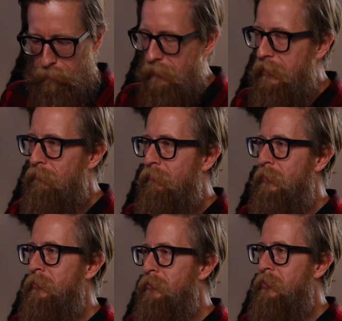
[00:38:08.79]

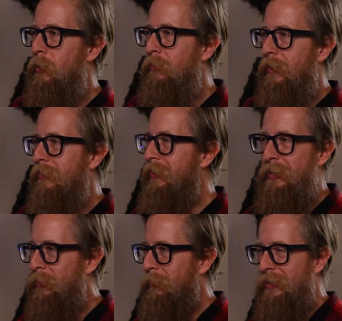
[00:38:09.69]
meat-filled donut
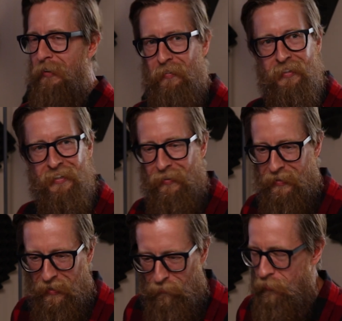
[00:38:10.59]
thing or whatever,
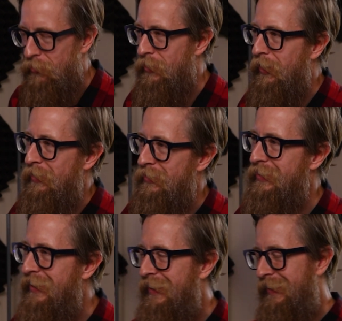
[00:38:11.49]
I got for
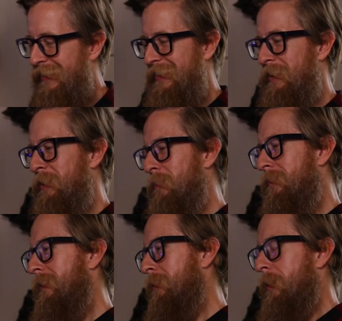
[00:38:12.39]
$1.
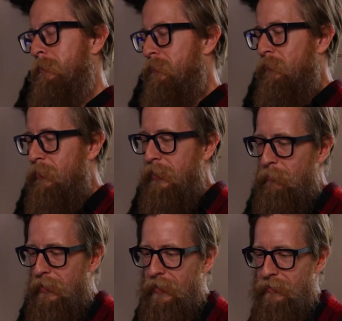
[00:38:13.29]
That was free
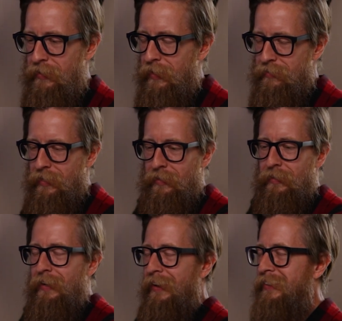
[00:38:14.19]
when I got the tank
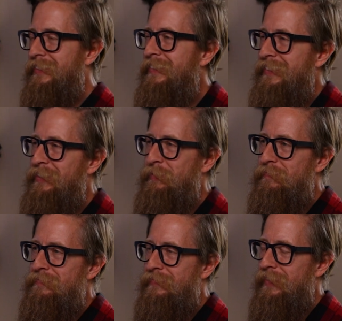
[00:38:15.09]
of gas.
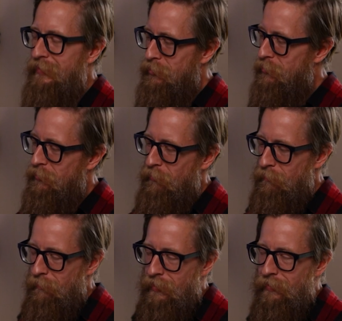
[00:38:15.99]
And then just go
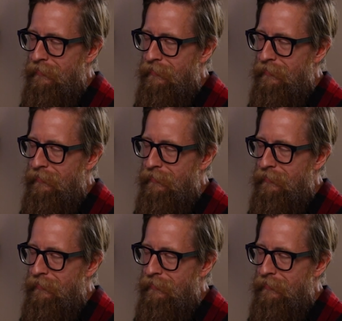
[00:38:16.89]
from there.